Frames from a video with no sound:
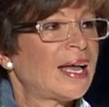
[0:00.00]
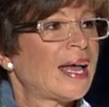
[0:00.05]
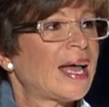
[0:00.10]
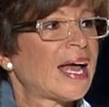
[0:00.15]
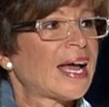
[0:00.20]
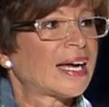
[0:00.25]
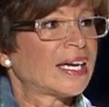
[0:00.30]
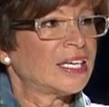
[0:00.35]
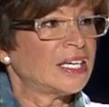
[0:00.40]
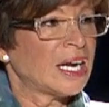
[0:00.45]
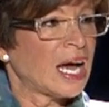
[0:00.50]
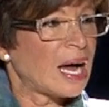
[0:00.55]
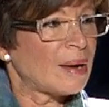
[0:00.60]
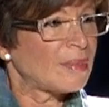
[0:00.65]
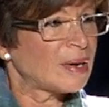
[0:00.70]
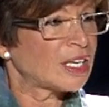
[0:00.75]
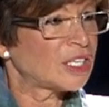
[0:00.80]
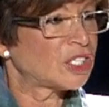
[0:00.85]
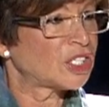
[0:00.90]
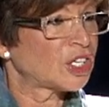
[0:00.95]

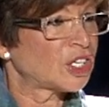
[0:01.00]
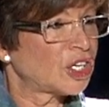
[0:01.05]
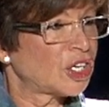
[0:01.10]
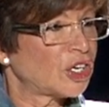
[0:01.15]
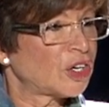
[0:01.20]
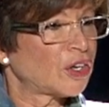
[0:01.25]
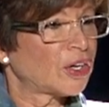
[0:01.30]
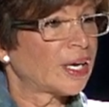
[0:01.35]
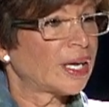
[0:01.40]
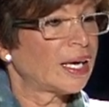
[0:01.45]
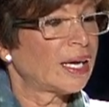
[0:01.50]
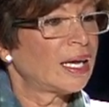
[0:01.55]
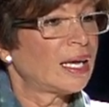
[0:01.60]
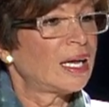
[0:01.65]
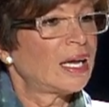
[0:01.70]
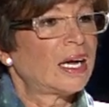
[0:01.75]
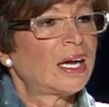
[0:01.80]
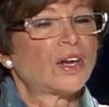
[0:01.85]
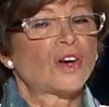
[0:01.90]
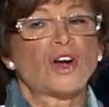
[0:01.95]
economic security,
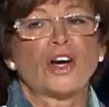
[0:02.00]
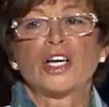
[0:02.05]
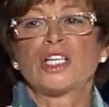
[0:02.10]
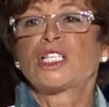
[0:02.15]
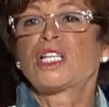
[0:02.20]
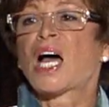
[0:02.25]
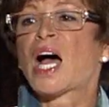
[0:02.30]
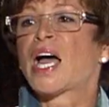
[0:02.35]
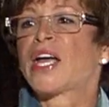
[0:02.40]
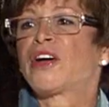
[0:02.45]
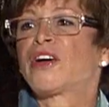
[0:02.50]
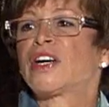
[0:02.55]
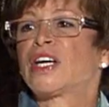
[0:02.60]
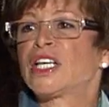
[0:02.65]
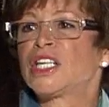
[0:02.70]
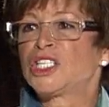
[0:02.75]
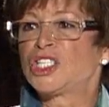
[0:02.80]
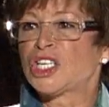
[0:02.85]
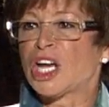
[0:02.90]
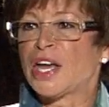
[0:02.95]
and our entire
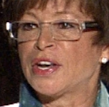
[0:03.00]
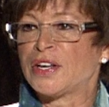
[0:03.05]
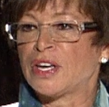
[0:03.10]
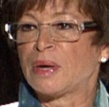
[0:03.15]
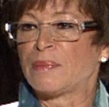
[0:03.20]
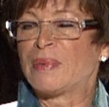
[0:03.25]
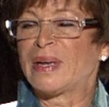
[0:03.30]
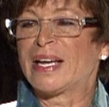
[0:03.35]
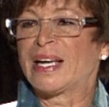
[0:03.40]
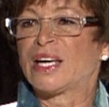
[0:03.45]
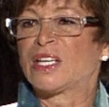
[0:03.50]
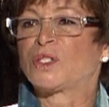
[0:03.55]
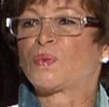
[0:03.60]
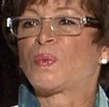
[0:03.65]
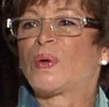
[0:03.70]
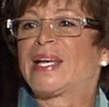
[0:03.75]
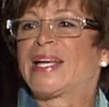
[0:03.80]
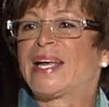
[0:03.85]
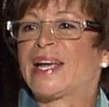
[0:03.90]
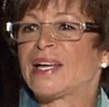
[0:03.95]
agenda, because
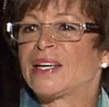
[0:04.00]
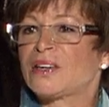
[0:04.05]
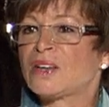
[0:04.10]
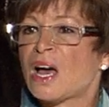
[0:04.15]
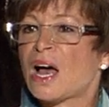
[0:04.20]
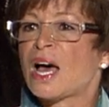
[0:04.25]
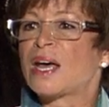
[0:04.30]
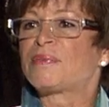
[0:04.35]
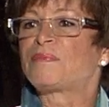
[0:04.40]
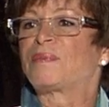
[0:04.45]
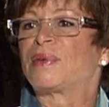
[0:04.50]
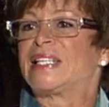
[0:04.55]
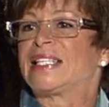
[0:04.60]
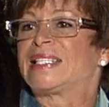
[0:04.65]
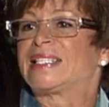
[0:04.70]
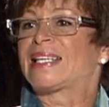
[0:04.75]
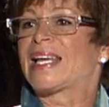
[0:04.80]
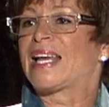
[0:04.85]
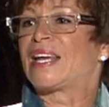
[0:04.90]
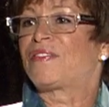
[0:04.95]
we cannot be
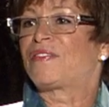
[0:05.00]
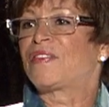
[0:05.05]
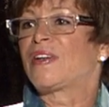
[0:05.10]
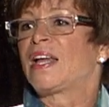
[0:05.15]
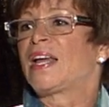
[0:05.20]
safe